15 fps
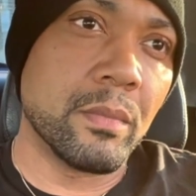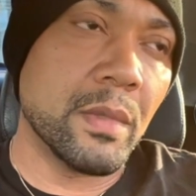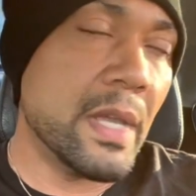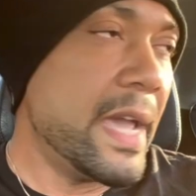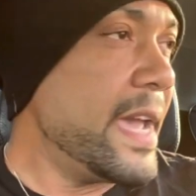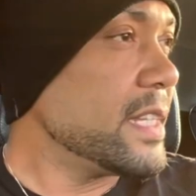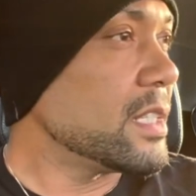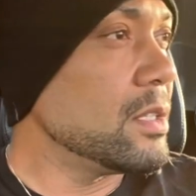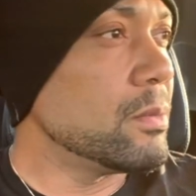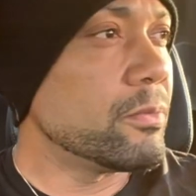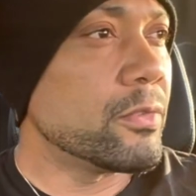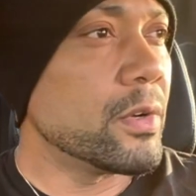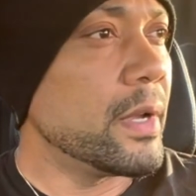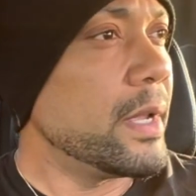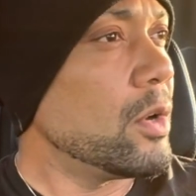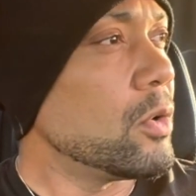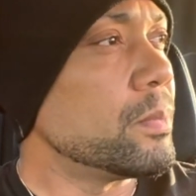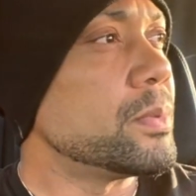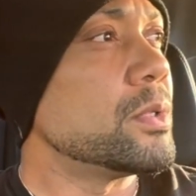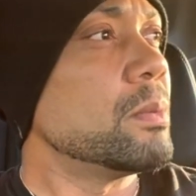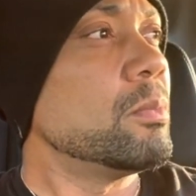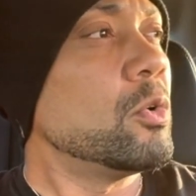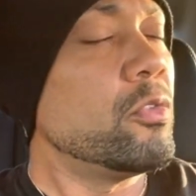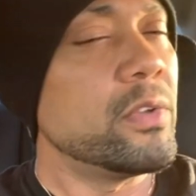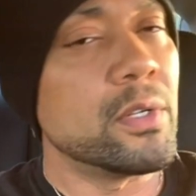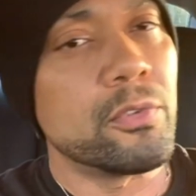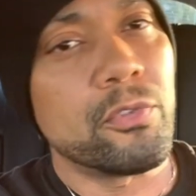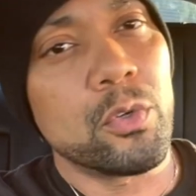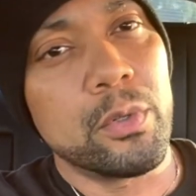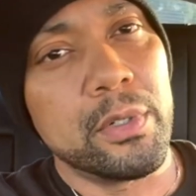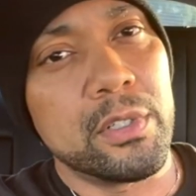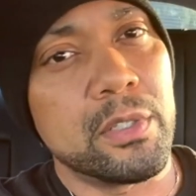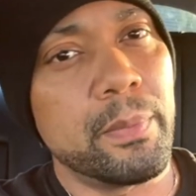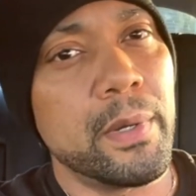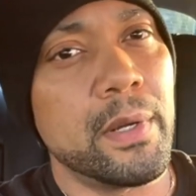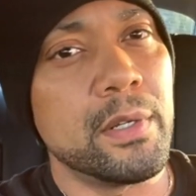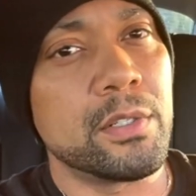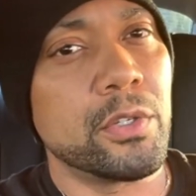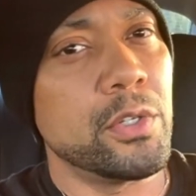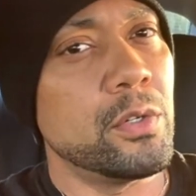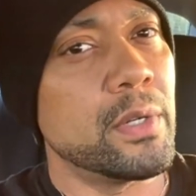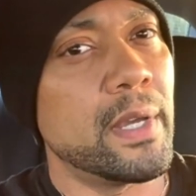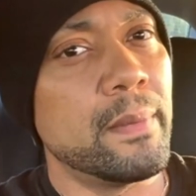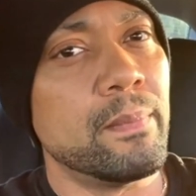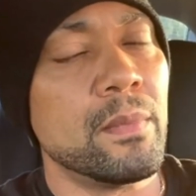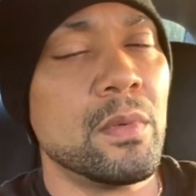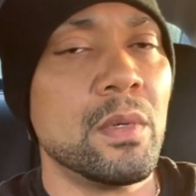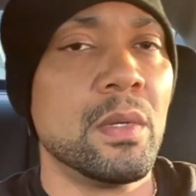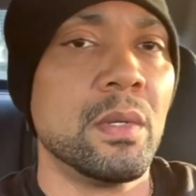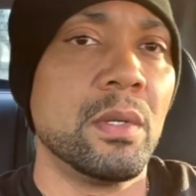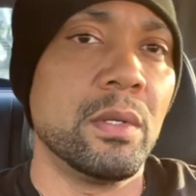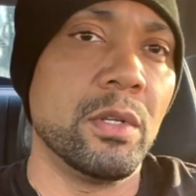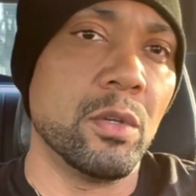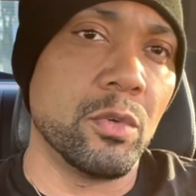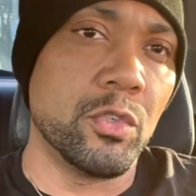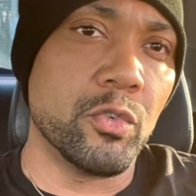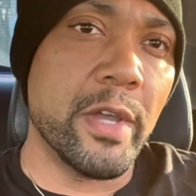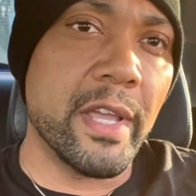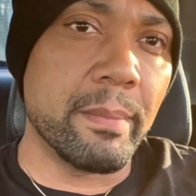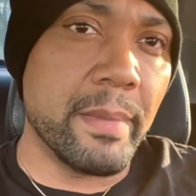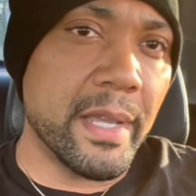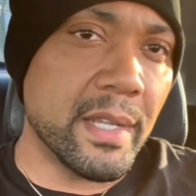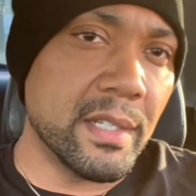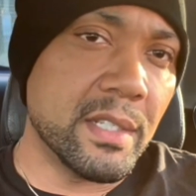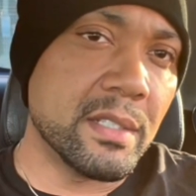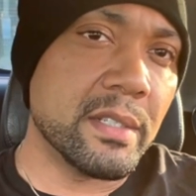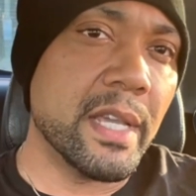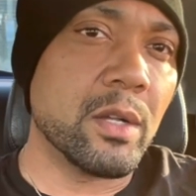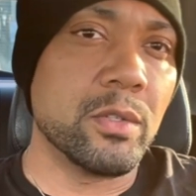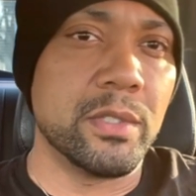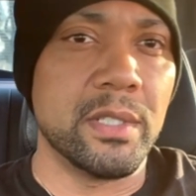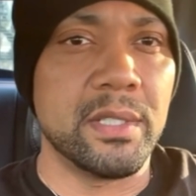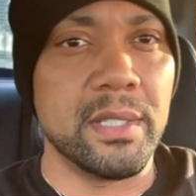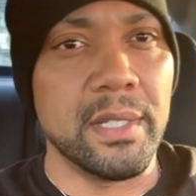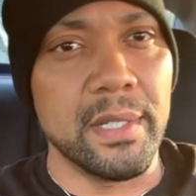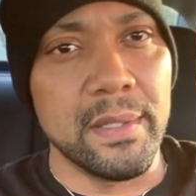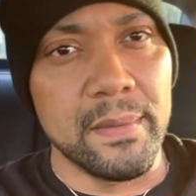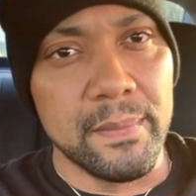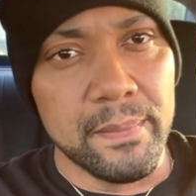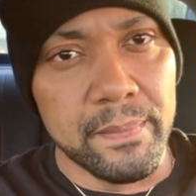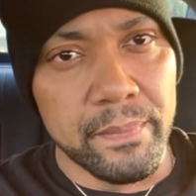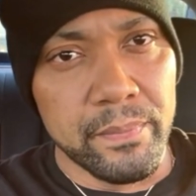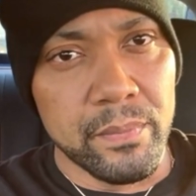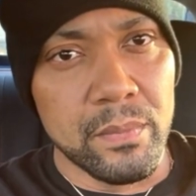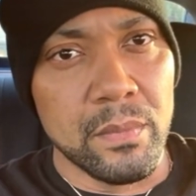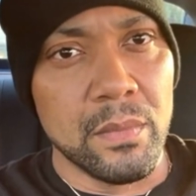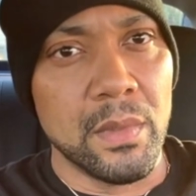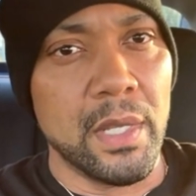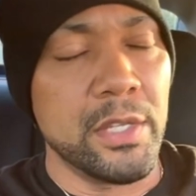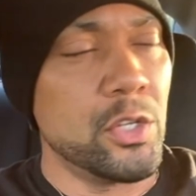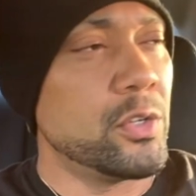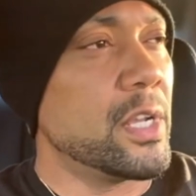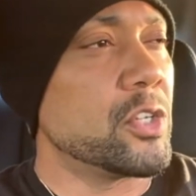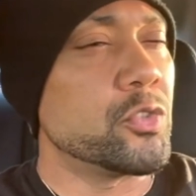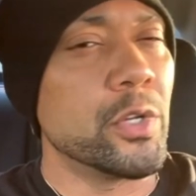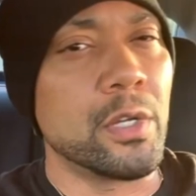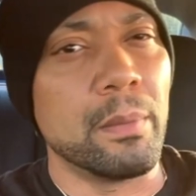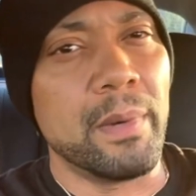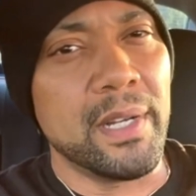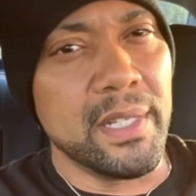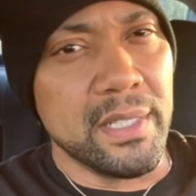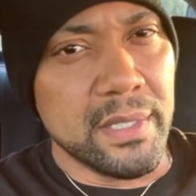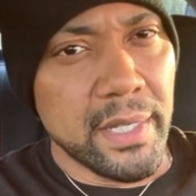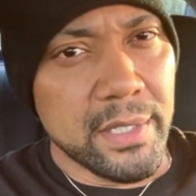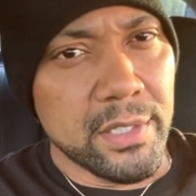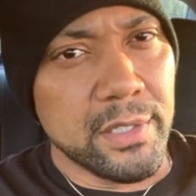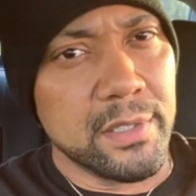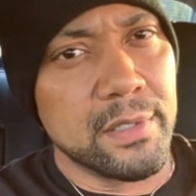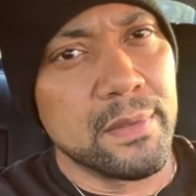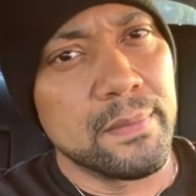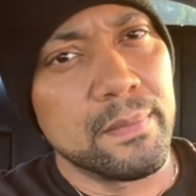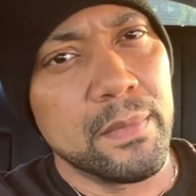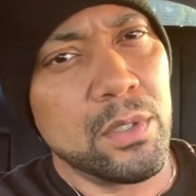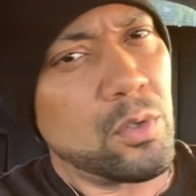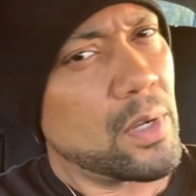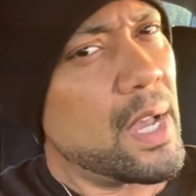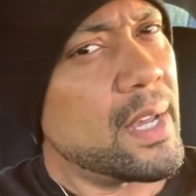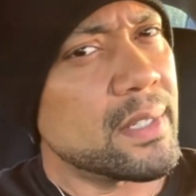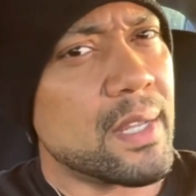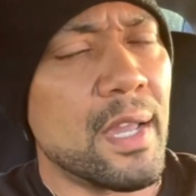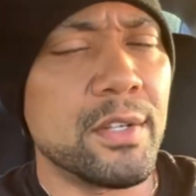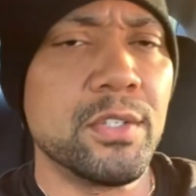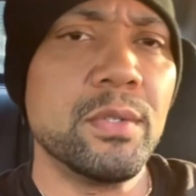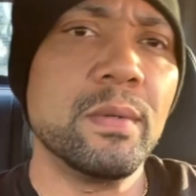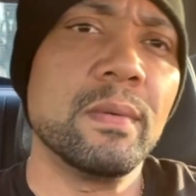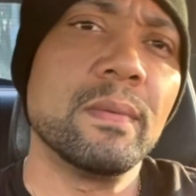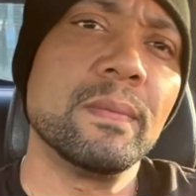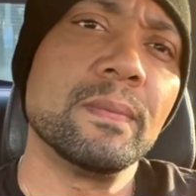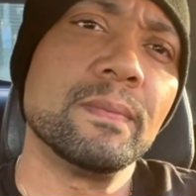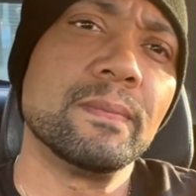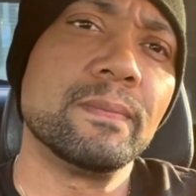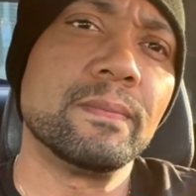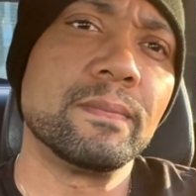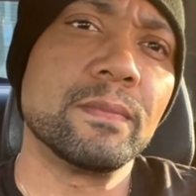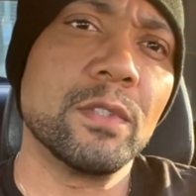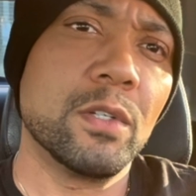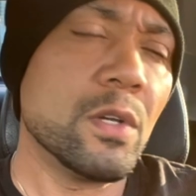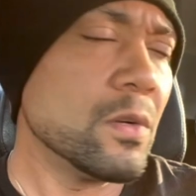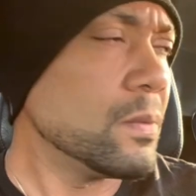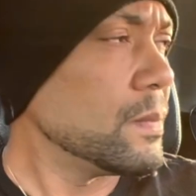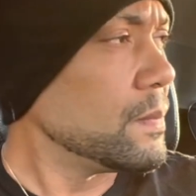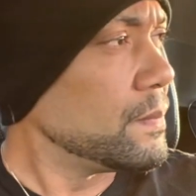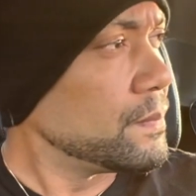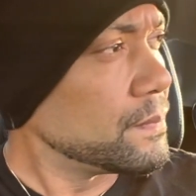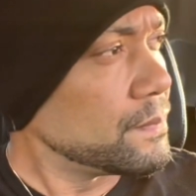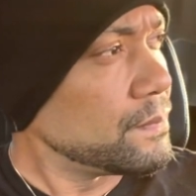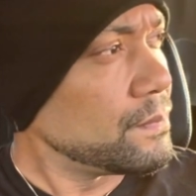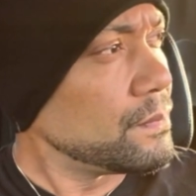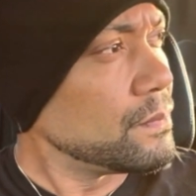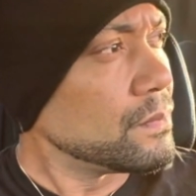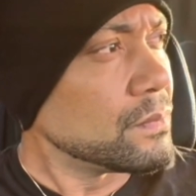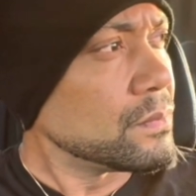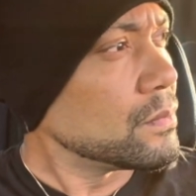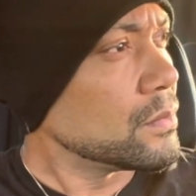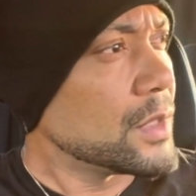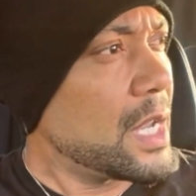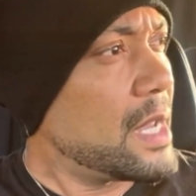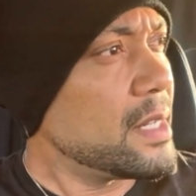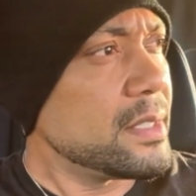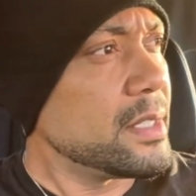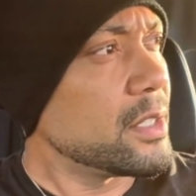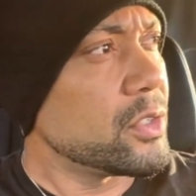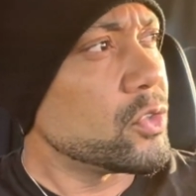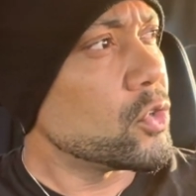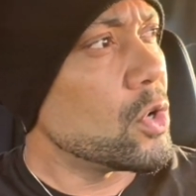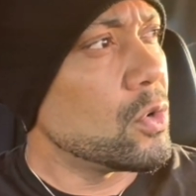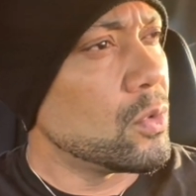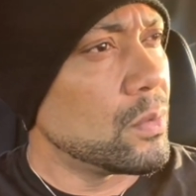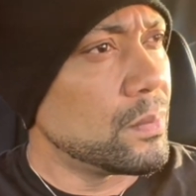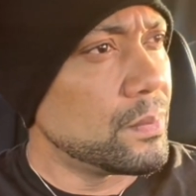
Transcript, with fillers: Ask him for help to move in the fruit of the spirit so you're not, you know, dragged back into cycles of sin and you're not triggered by these agents. You know, God's got you, you know? God is in control.